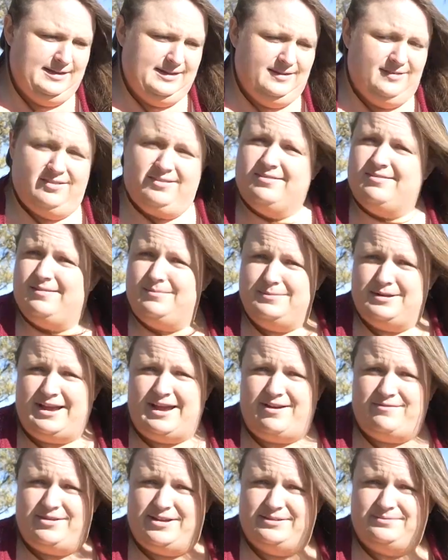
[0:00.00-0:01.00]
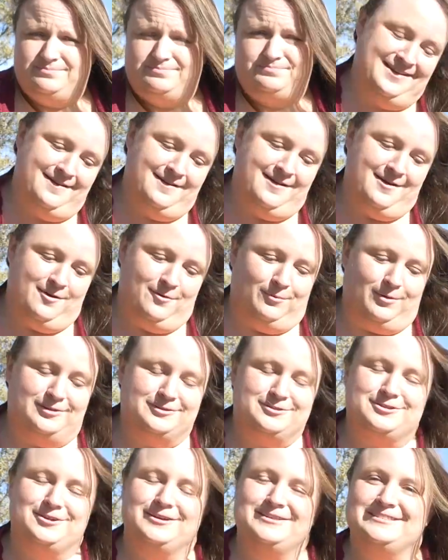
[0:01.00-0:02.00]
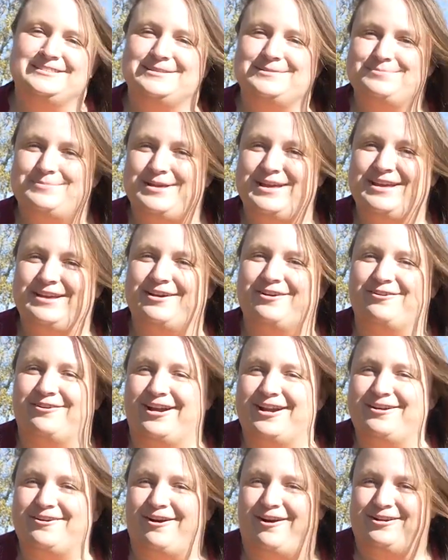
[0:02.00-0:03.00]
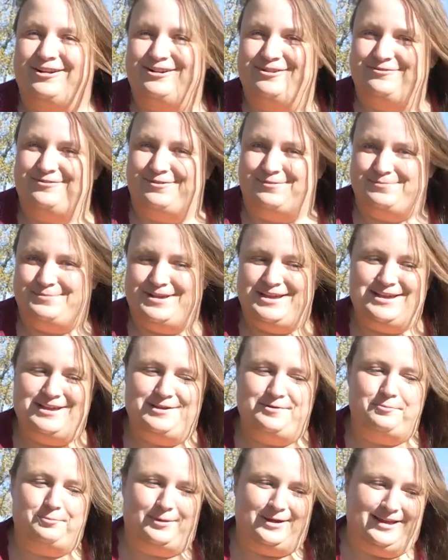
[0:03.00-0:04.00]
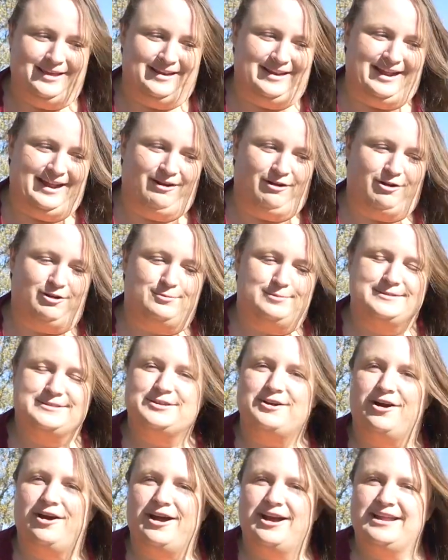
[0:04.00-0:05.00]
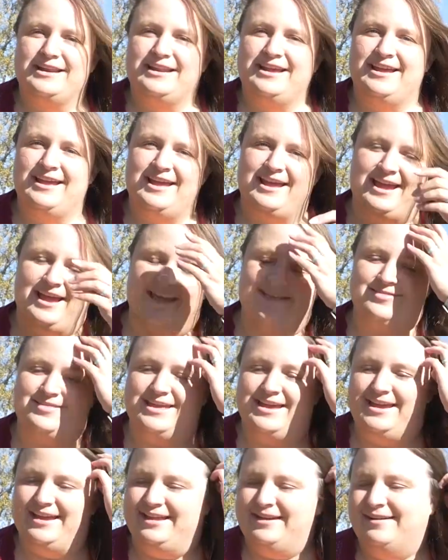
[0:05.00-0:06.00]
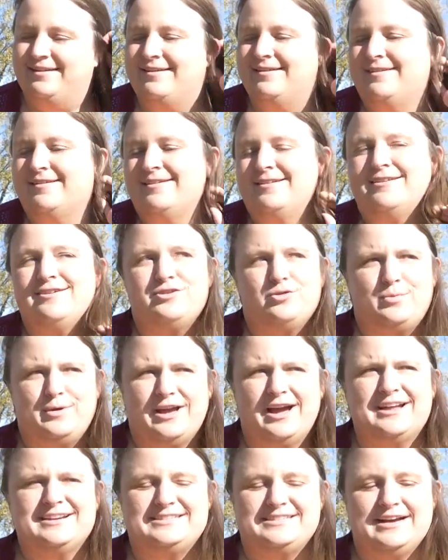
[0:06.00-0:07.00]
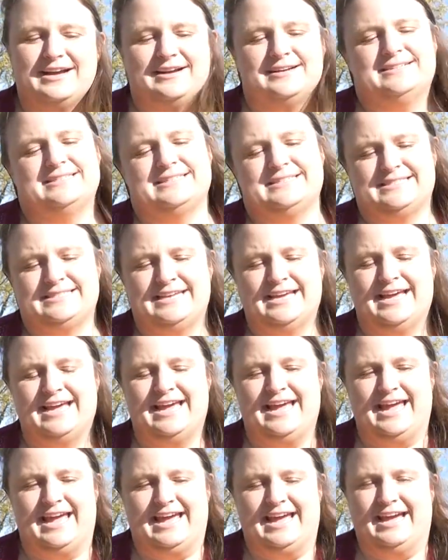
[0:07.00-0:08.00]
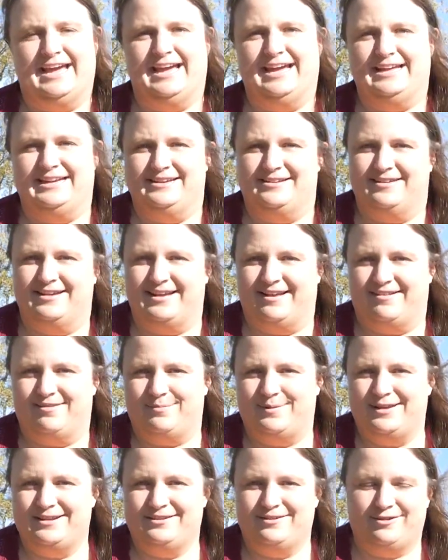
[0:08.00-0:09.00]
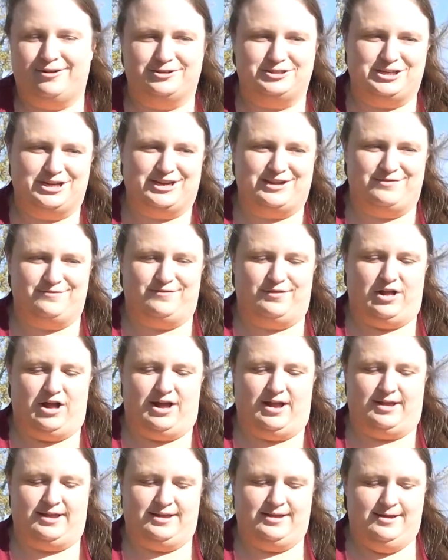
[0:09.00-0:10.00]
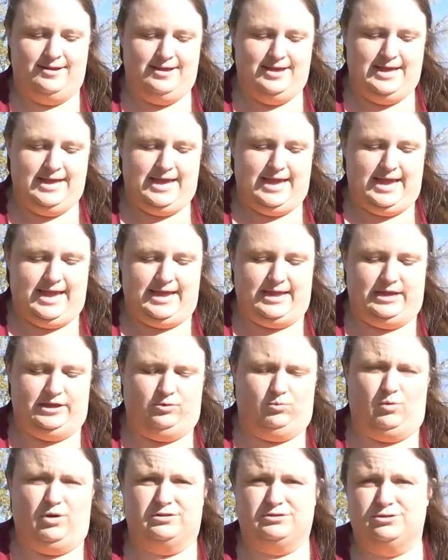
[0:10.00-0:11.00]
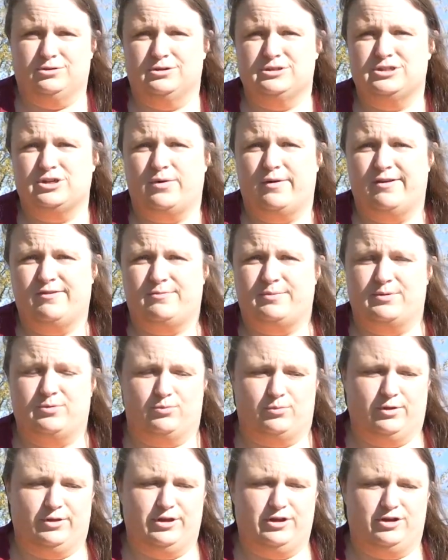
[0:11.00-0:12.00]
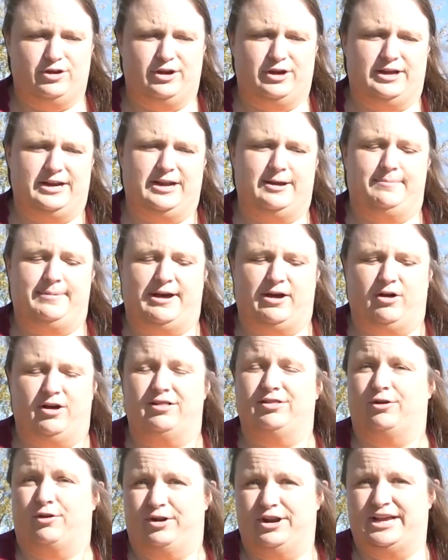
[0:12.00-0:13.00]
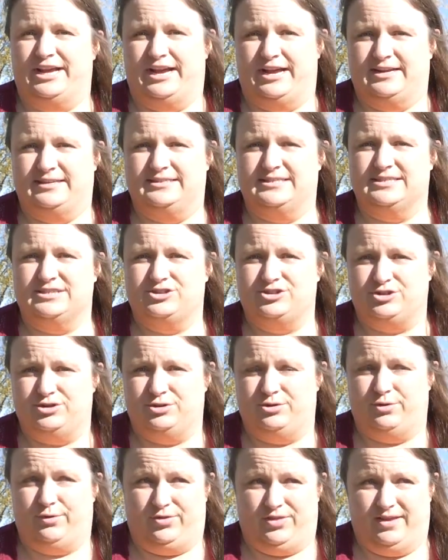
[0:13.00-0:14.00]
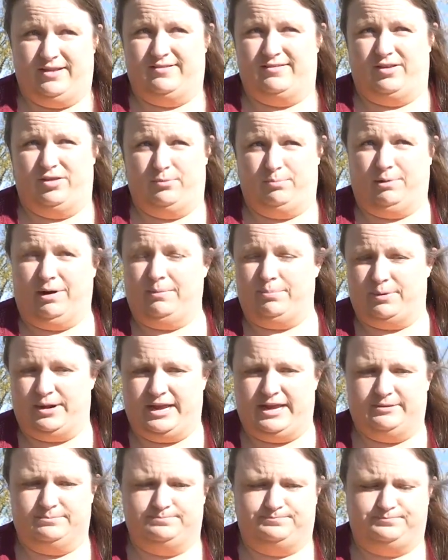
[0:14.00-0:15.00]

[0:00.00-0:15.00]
he doesn't seem to have it. Walter ended up being a great guardian for me when Eric was gone and then we got ducks and expanded our chicken flock and Walter has always been really good about alerting us to things on the property.